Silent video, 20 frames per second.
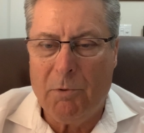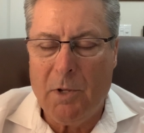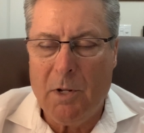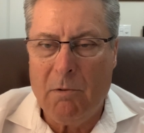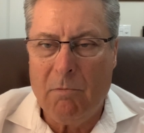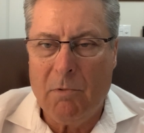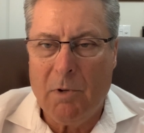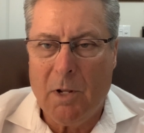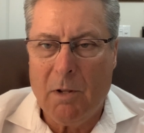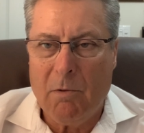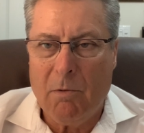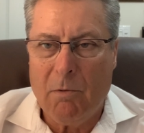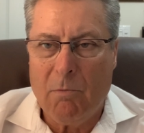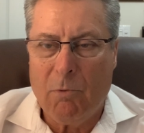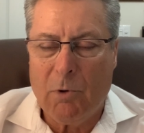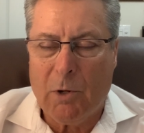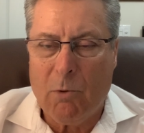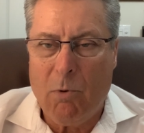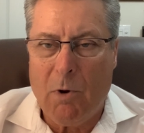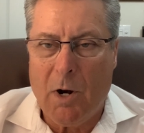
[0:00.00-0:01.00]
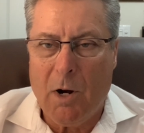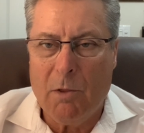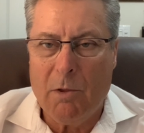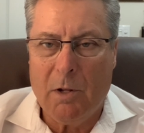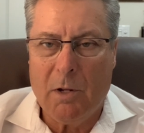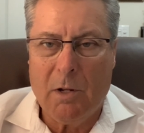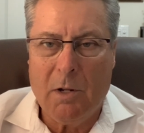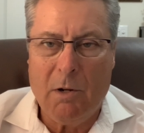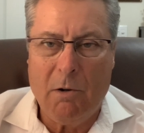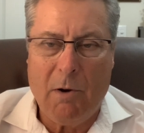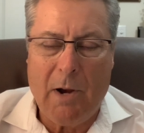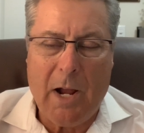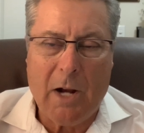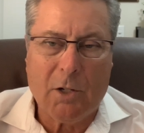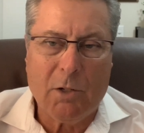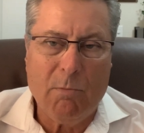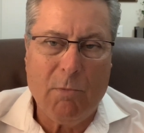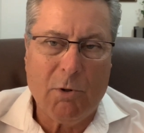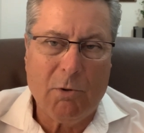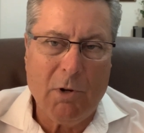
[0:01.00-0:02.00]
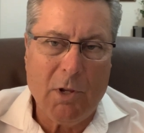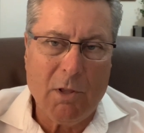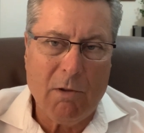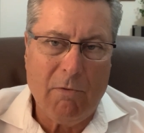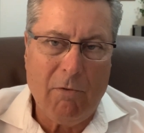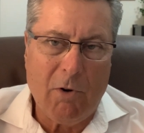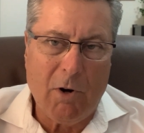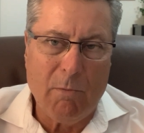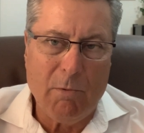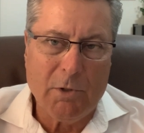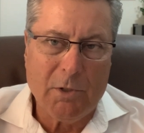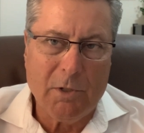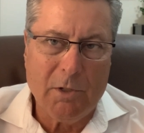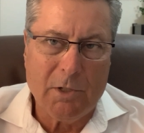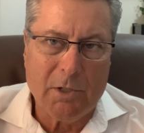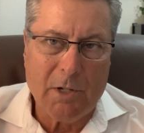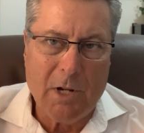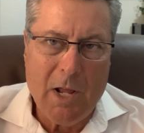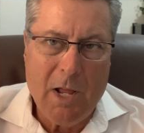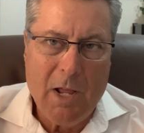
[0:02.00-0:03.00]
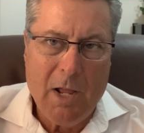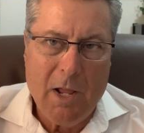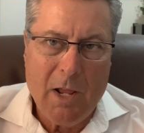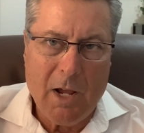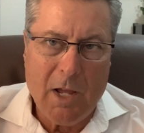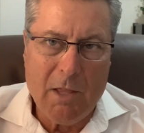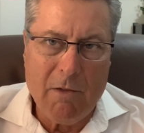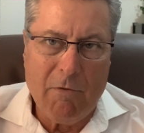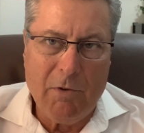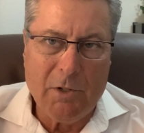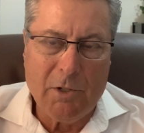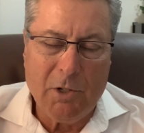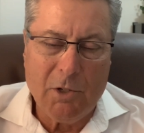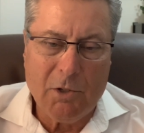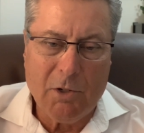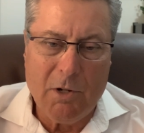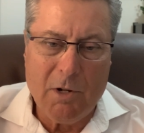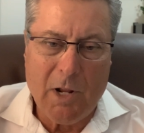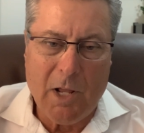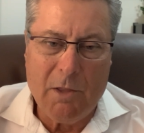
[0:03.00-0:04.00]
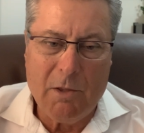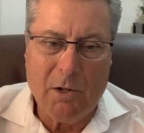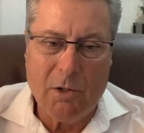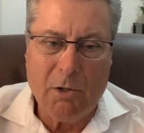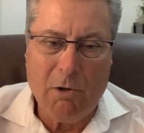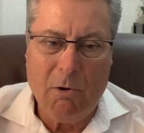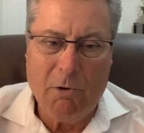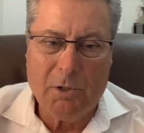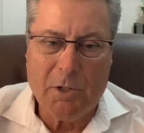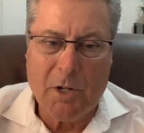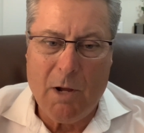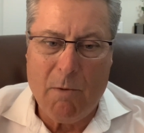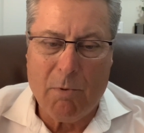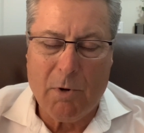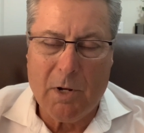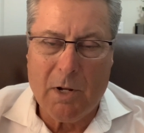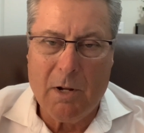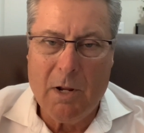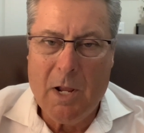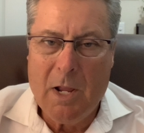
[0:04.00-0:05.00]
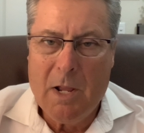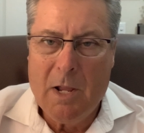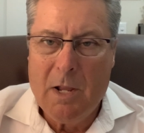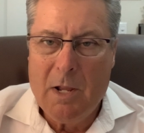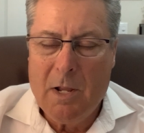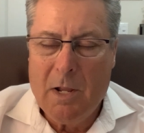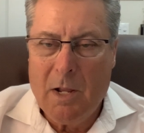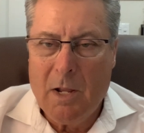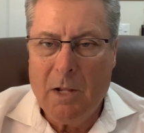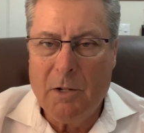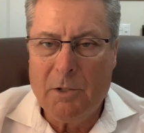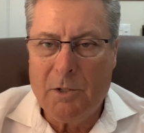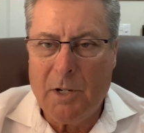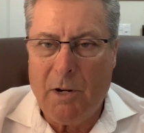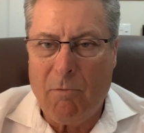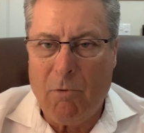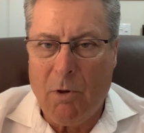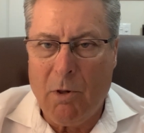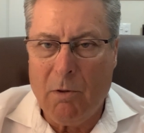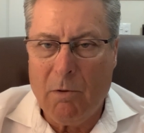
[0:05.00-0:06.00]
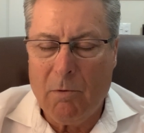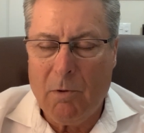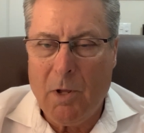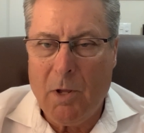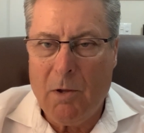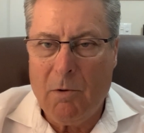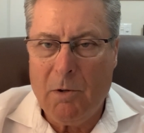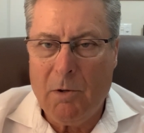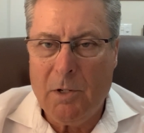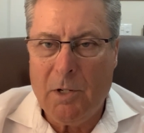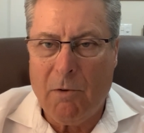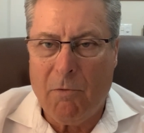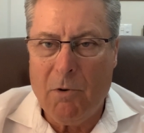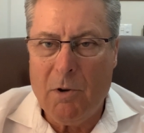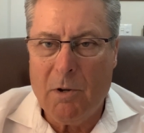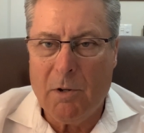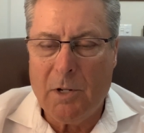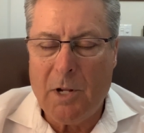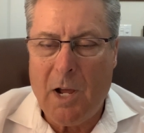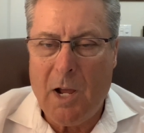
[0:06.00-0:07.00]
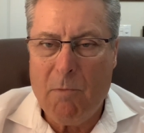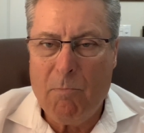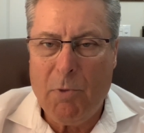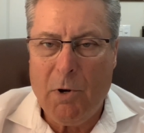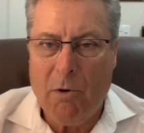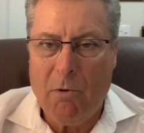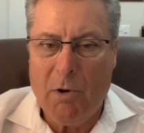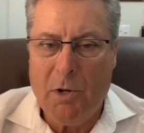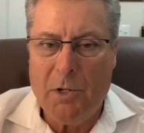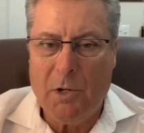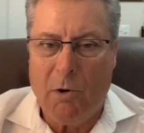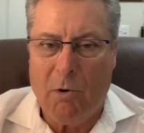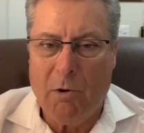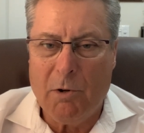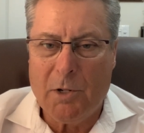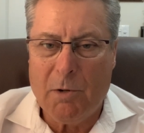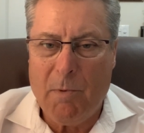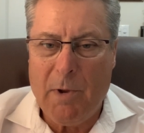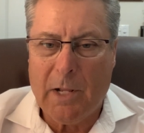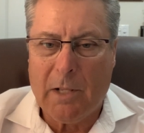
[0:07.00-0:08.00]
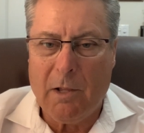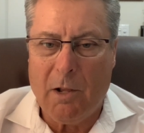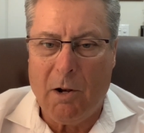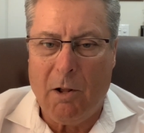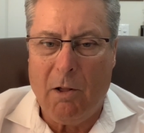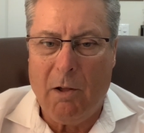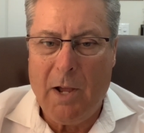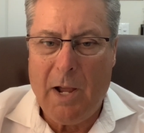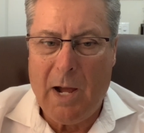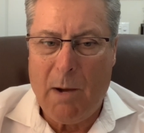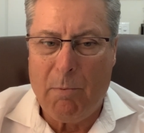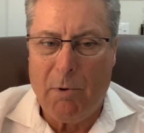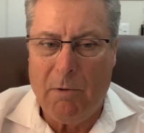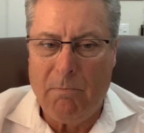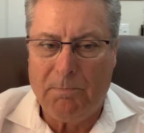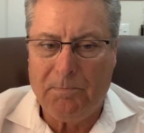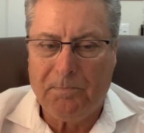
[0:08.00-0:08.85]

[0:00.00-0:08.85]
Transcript: in uh, require the interaction between the pharmacist and the physician and the insurance company in several uh, different time periods in order to make that all happen.